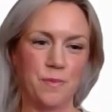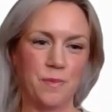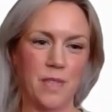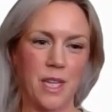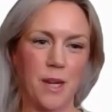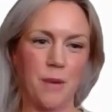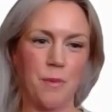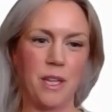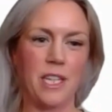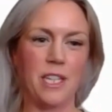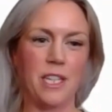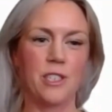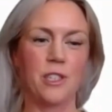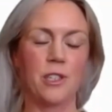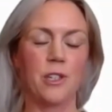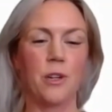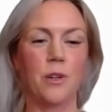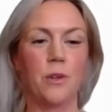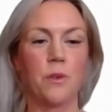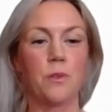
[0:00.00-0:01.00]
And we need to
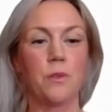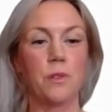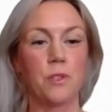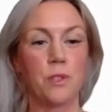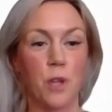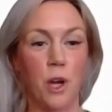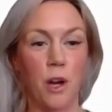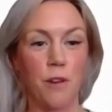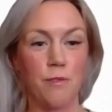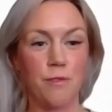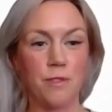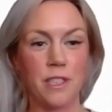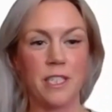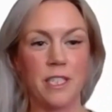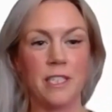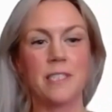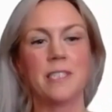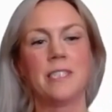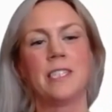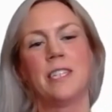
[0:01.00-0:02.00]
go
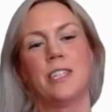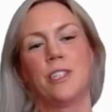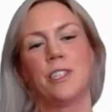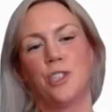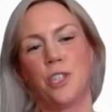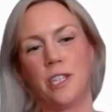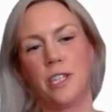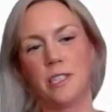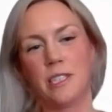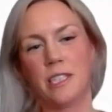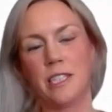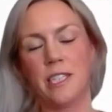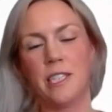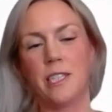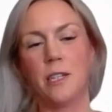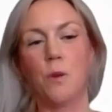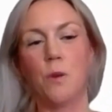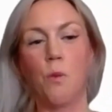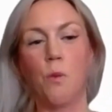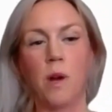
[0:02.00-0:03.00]
softly, gently,
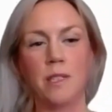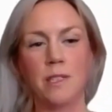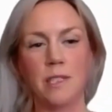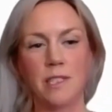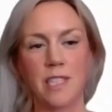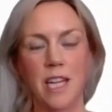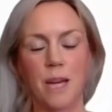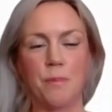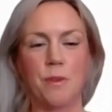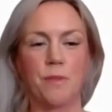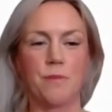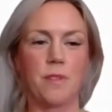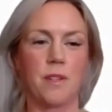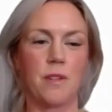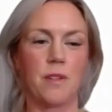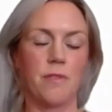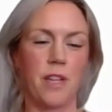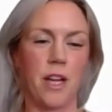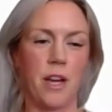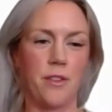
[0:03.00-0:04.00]
one step in front
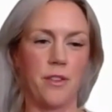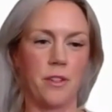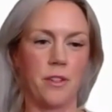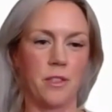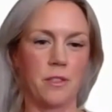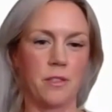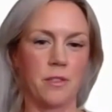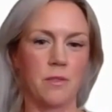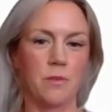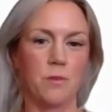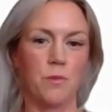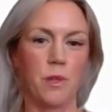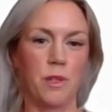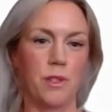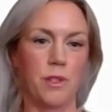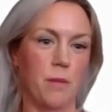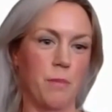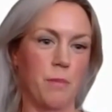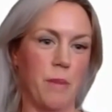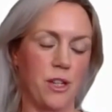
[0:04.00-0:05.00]
of the other
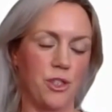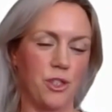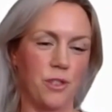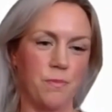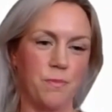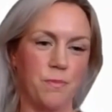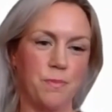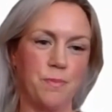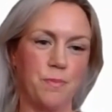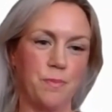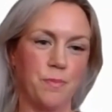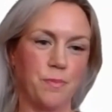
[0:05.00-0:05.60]
with compassion.